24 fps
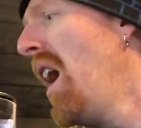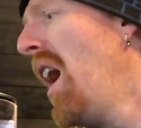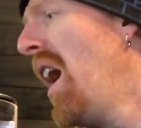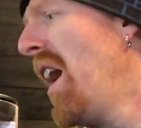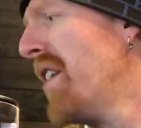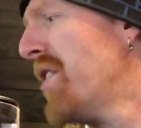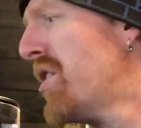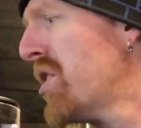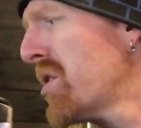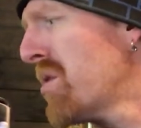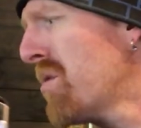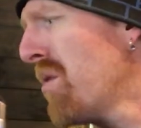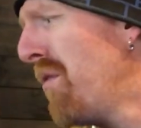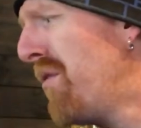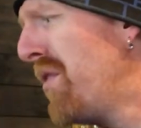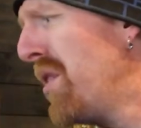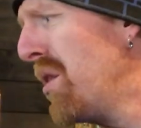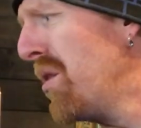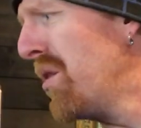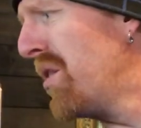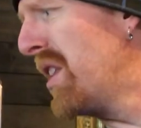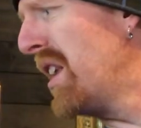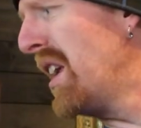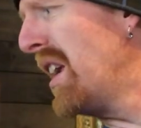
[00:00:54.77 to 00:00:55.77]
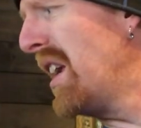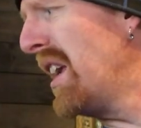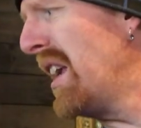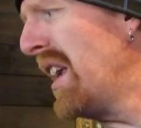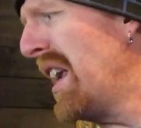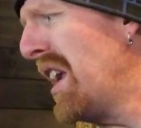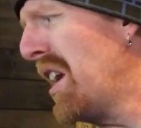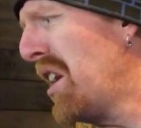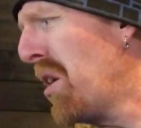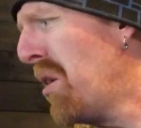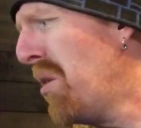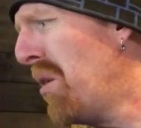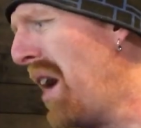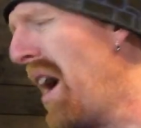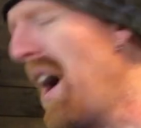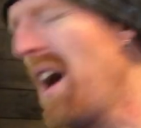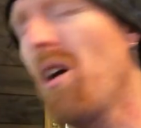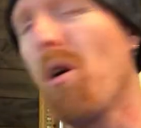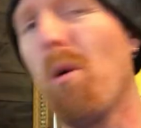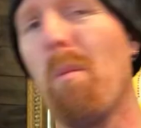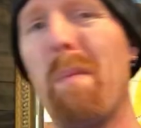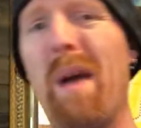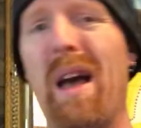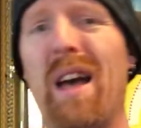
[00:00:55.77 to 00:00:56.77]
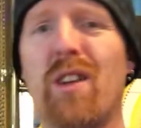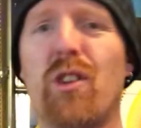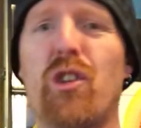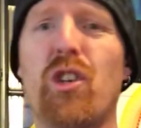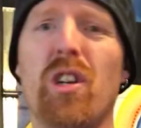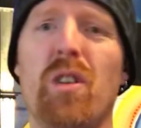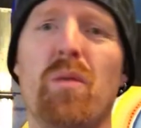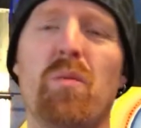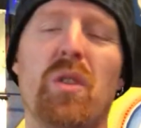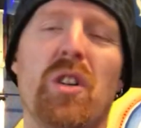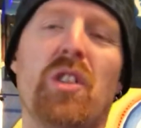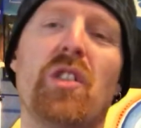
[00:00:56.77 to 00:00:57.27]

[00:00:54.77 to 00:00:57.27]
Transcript: I just reviewed the Ego IO Mansion,